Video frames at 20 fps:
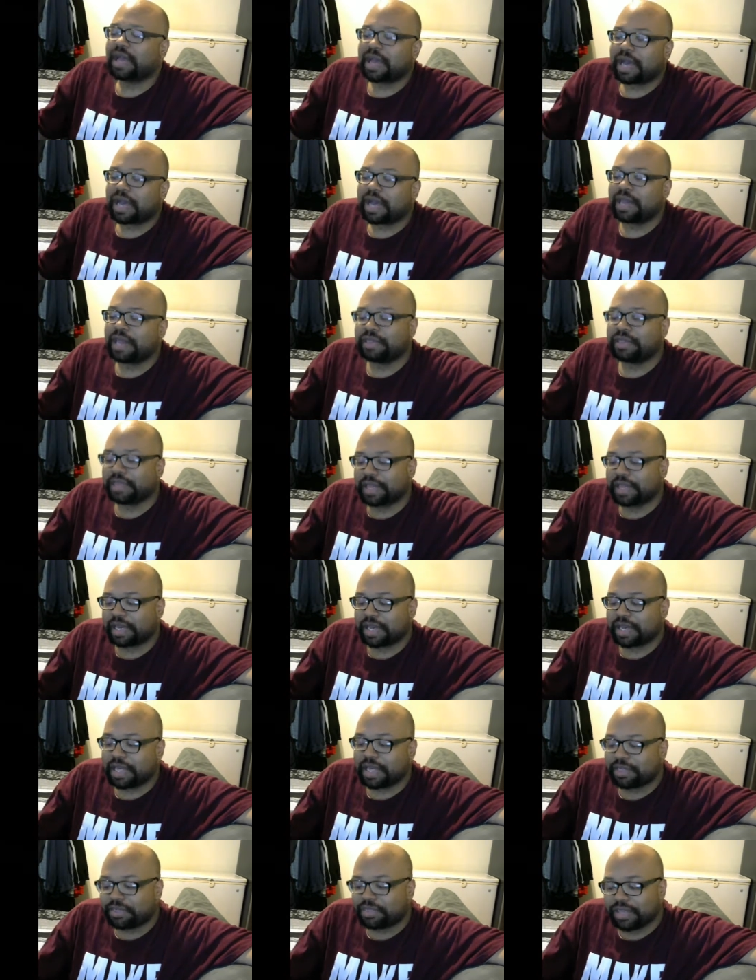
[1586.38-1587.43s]
I think,
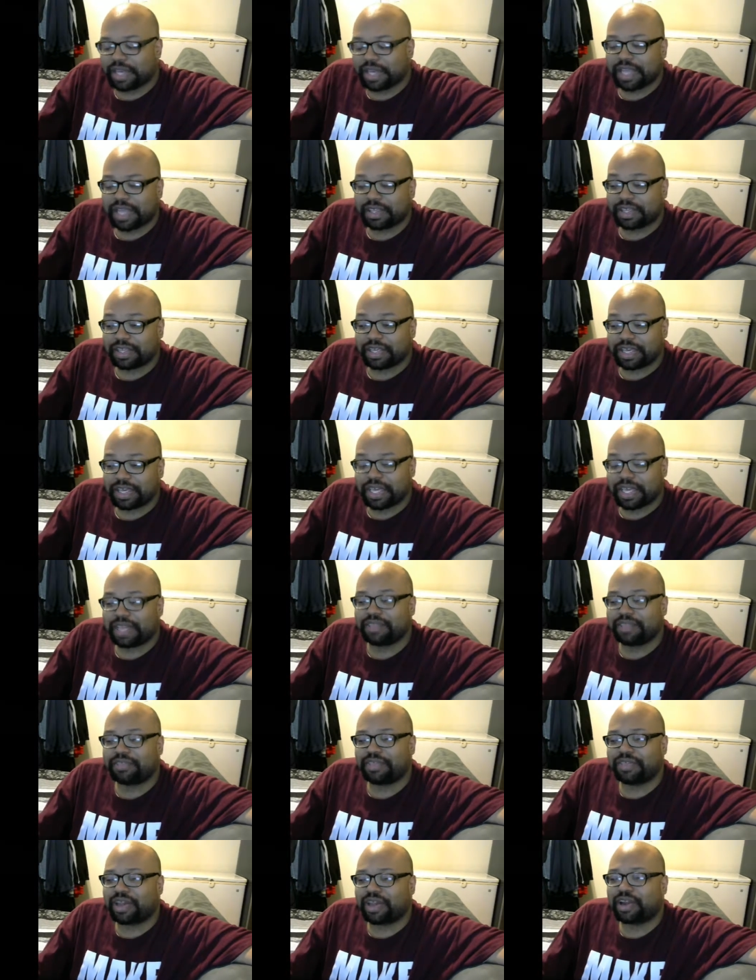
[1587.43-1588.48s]
I think at the
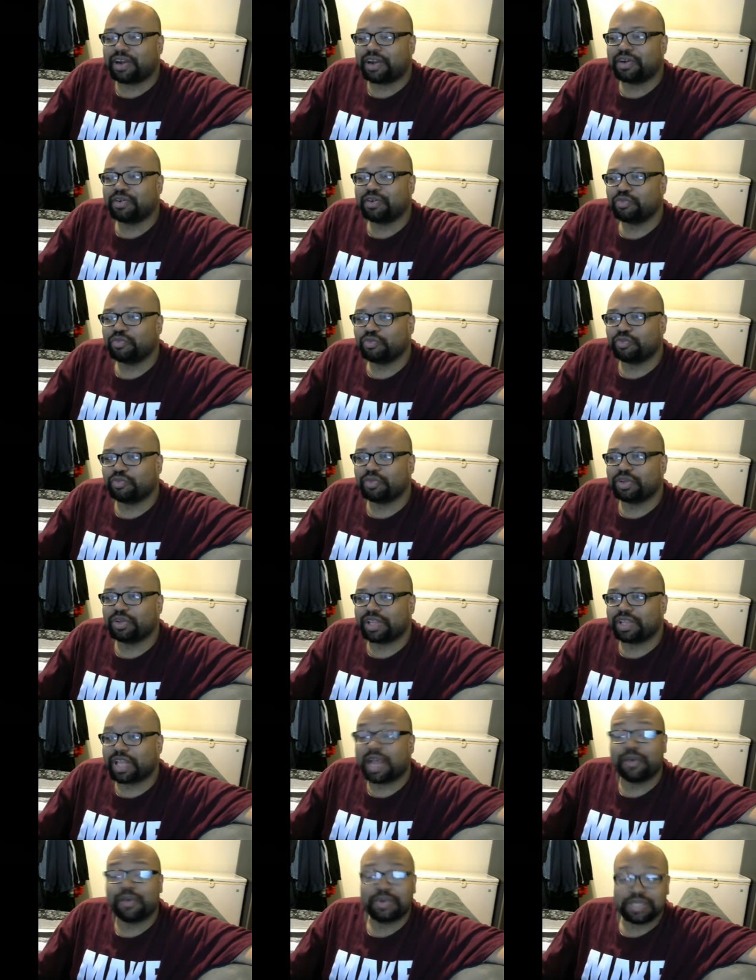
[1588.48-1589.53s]
end there,
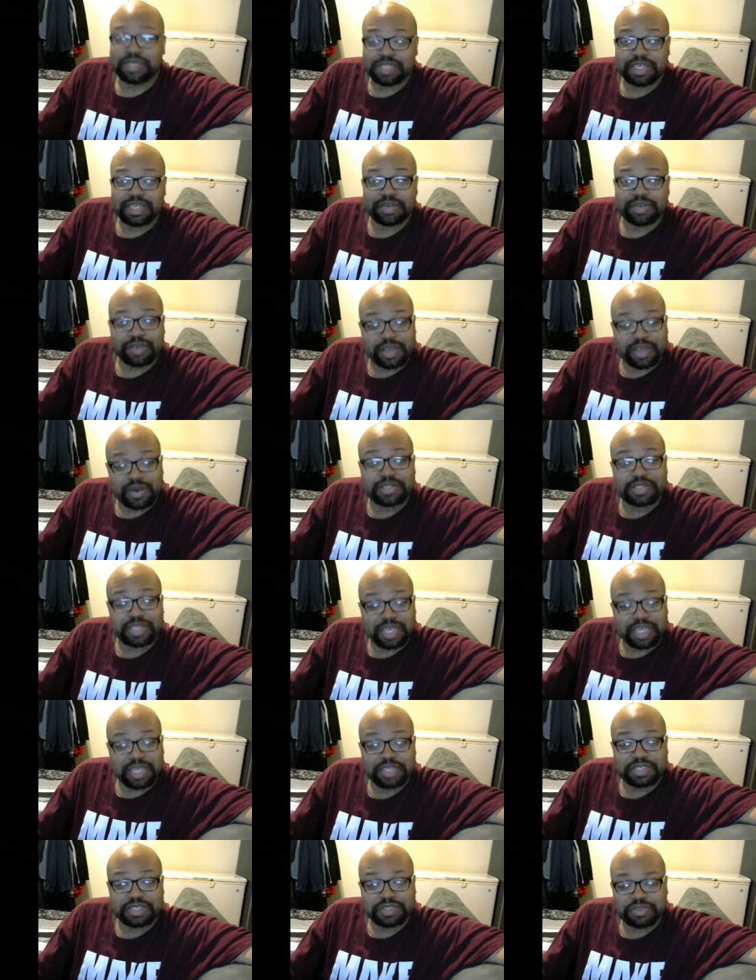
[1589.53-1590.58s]
that was, that was
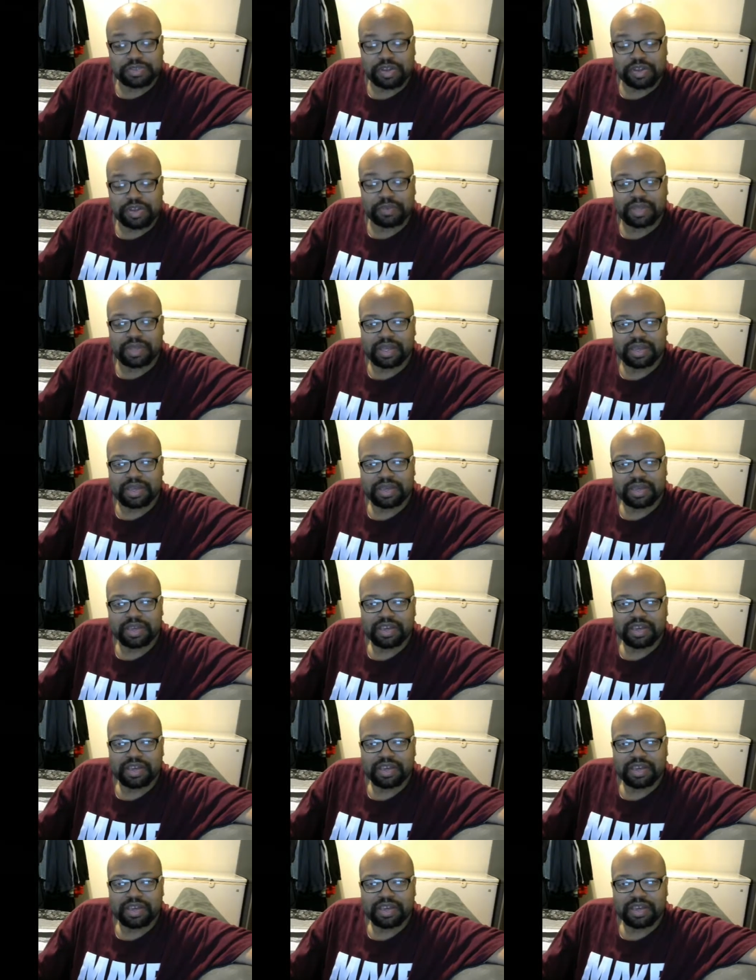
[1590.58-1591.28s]
unscripted.